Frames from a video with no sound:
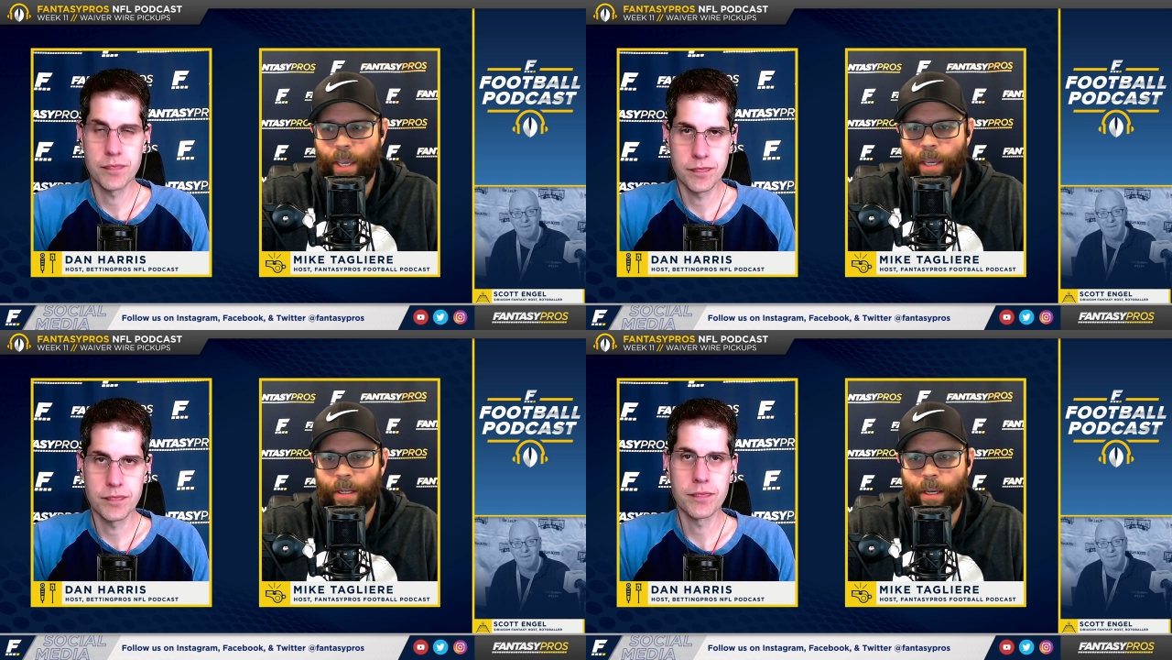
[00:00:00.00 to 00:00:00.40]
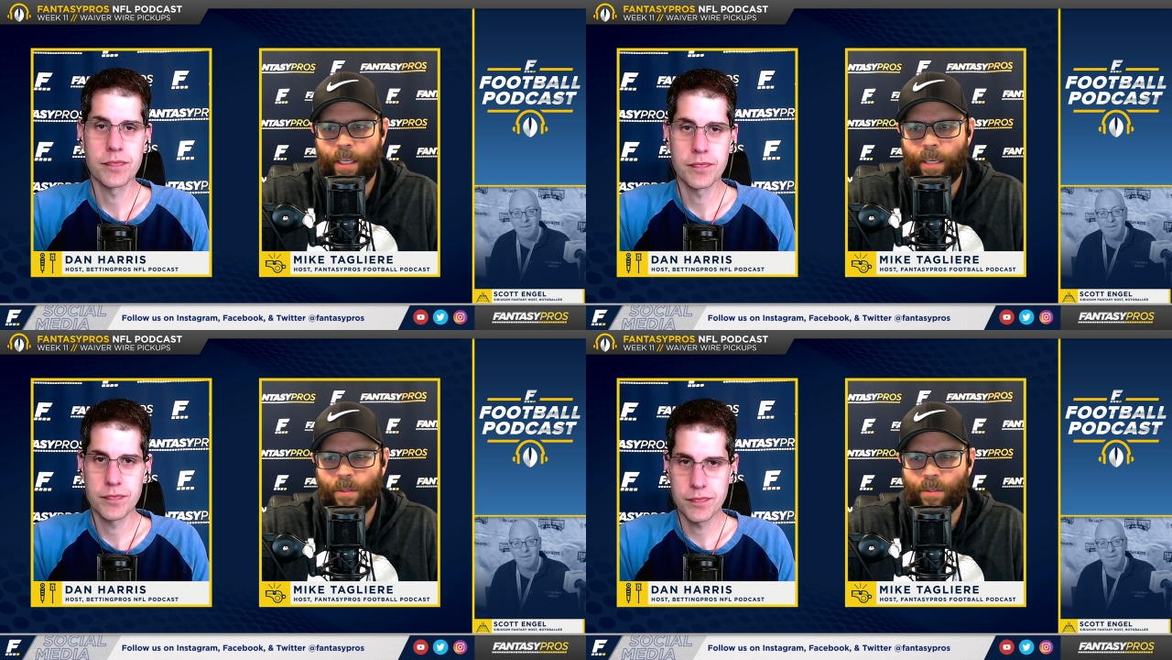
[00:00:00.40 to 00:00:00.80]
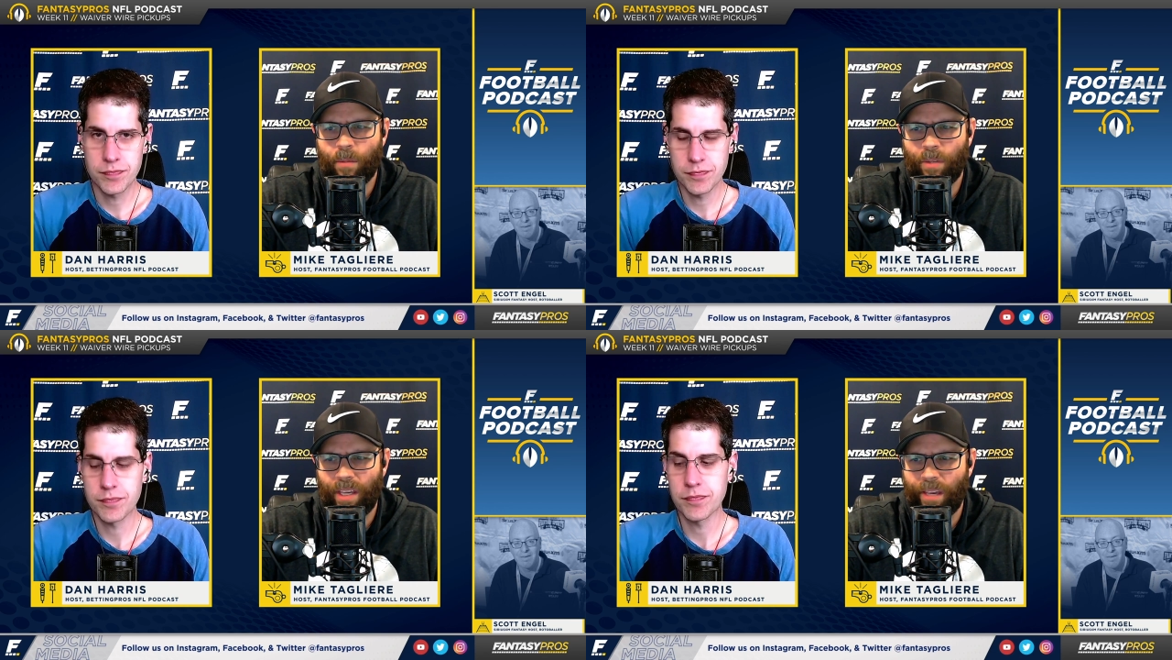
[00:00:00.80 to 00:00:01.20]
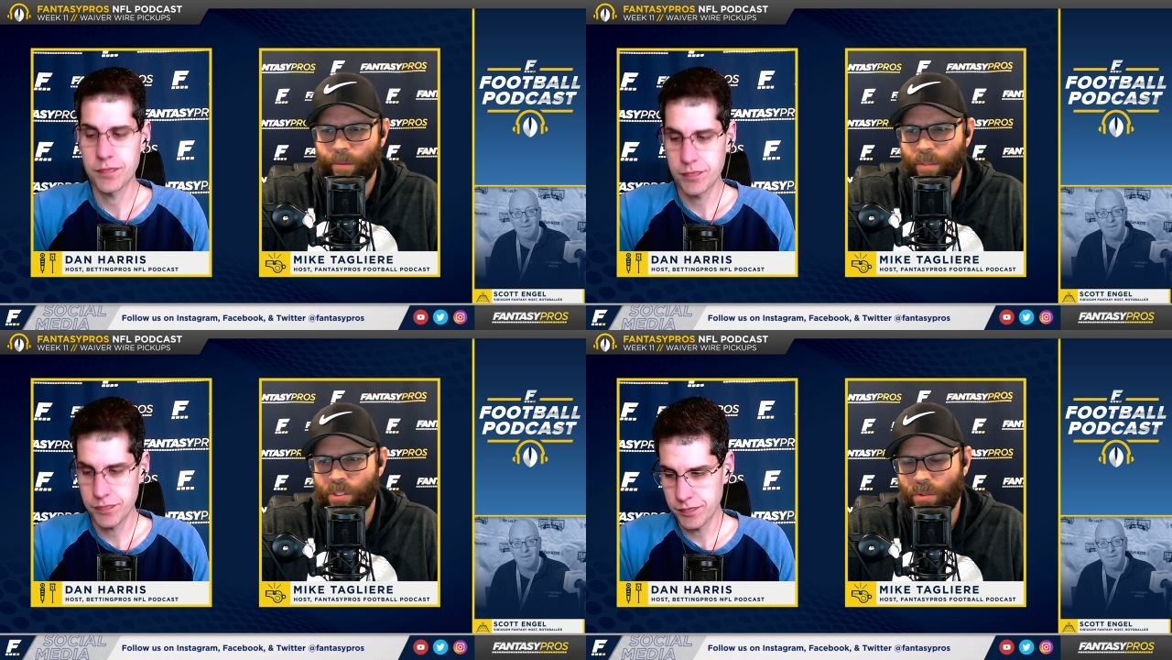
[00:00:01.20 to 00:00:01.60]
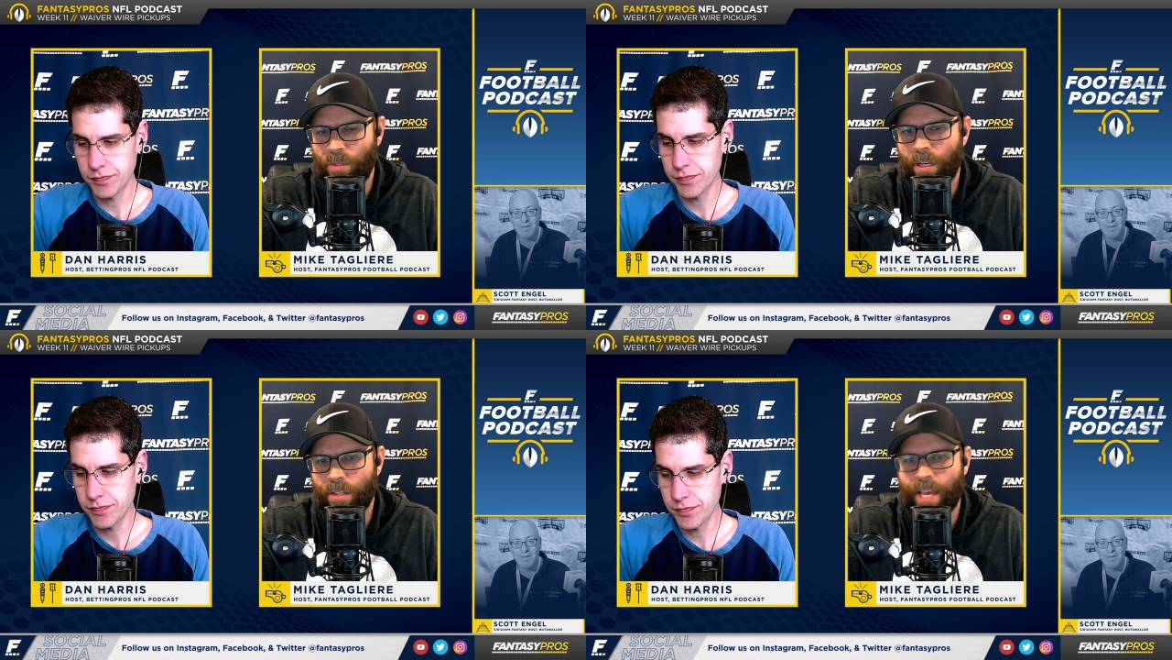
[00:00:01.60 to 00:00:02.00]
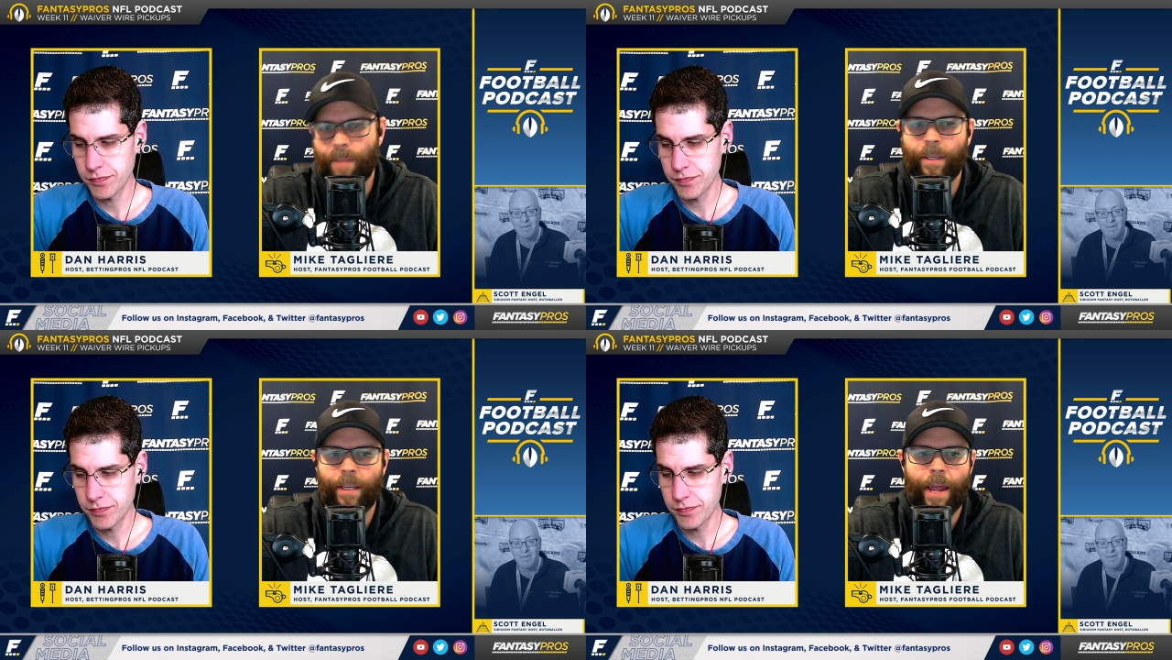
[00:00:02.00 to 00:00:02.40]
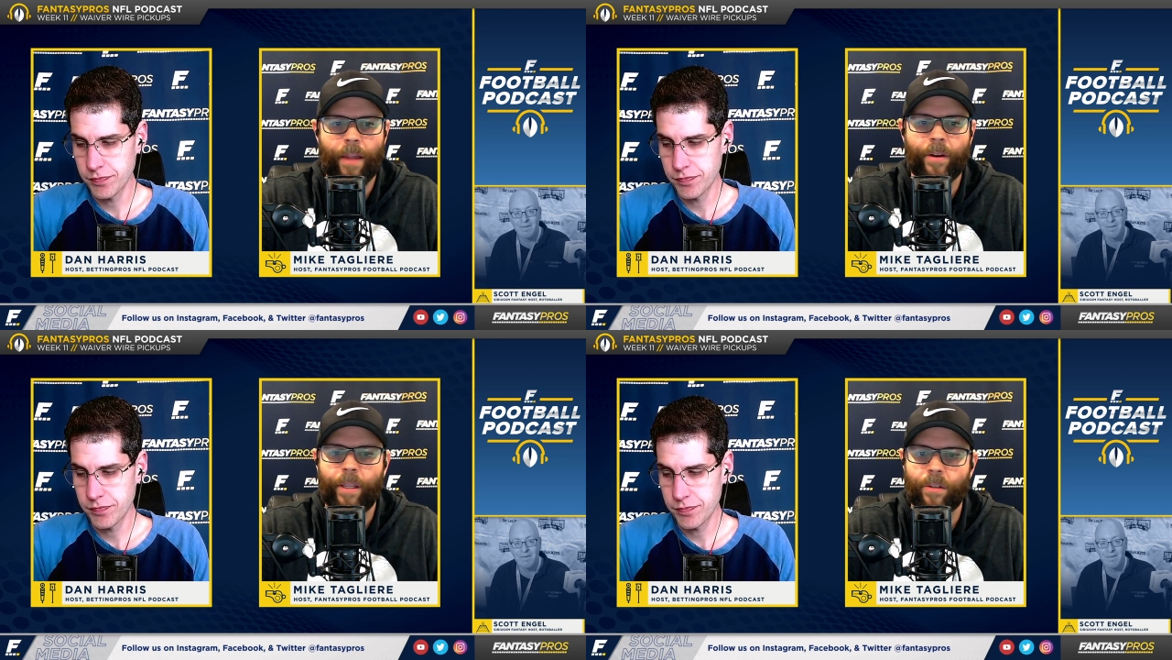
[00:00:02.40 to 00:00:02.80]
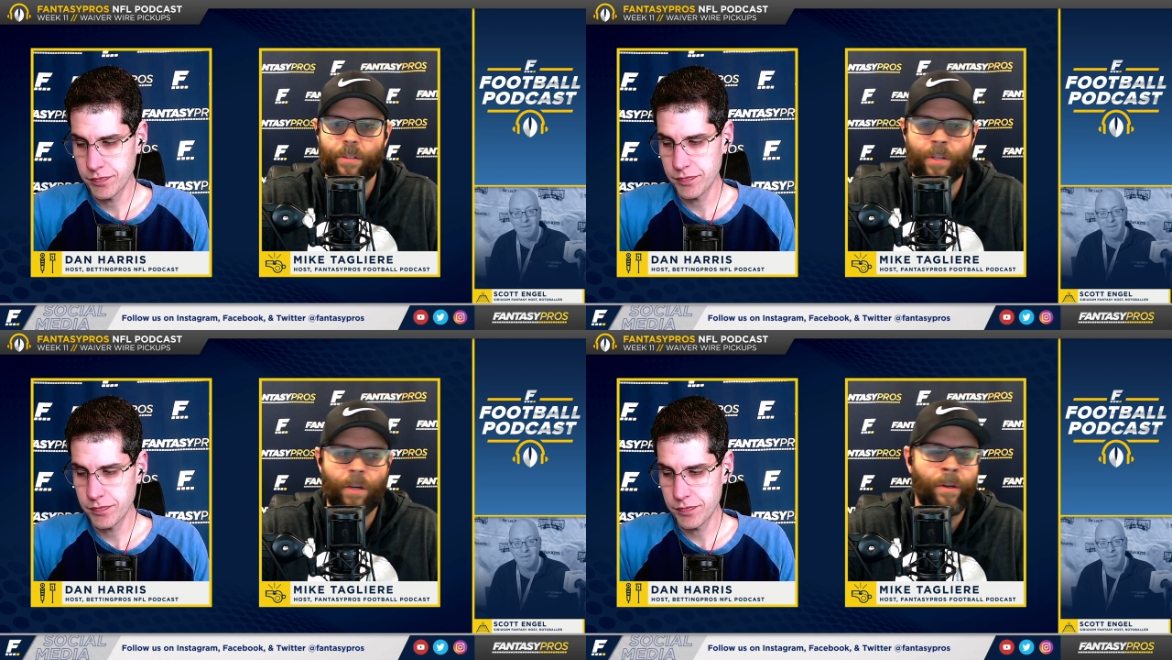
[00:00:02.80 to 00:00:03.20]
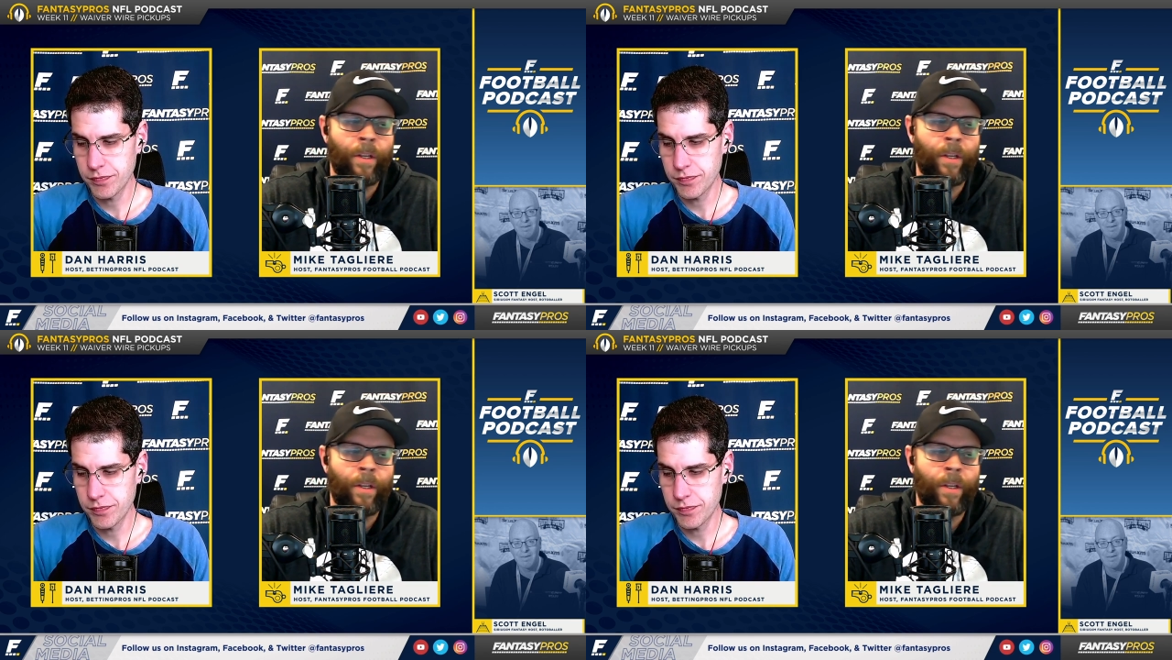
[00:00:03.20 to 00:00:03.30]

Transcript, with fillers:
Speaker 1: and uh, he was what they give him a two-year, ten million dollar deal. So